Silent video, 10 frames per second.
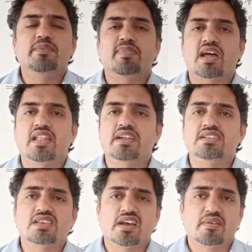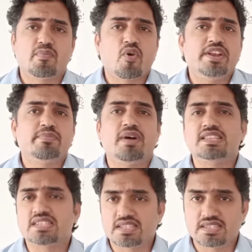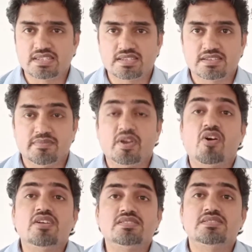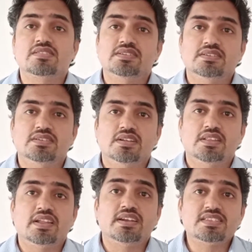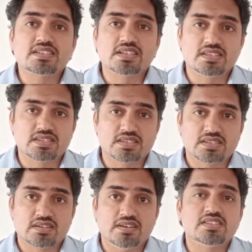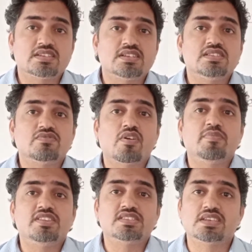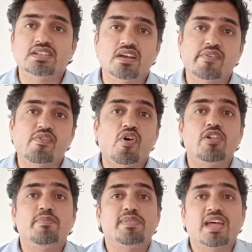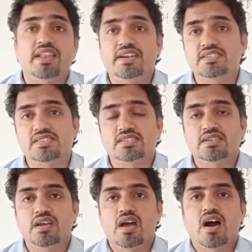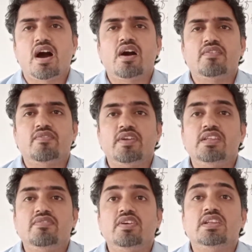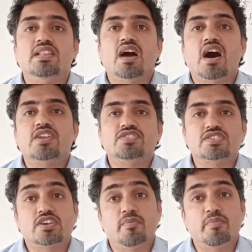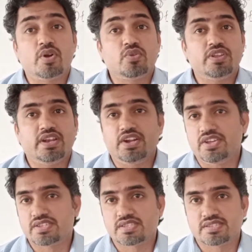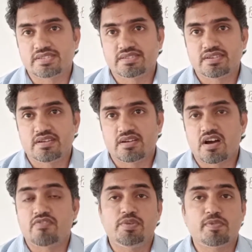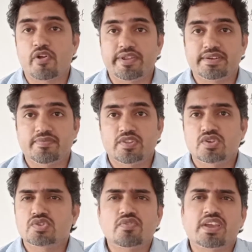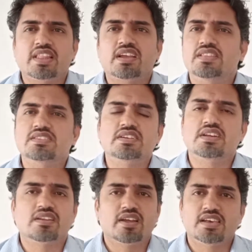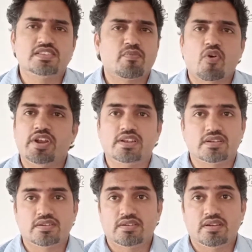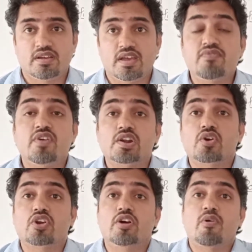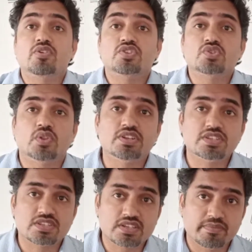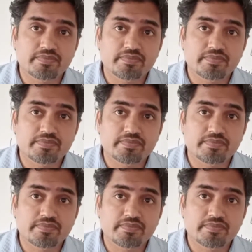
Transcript: planets are point masses, because the distance from the sun of all planets are very large as compared to the radius of the planet. So we can consider as a point if we are talking about the solar system.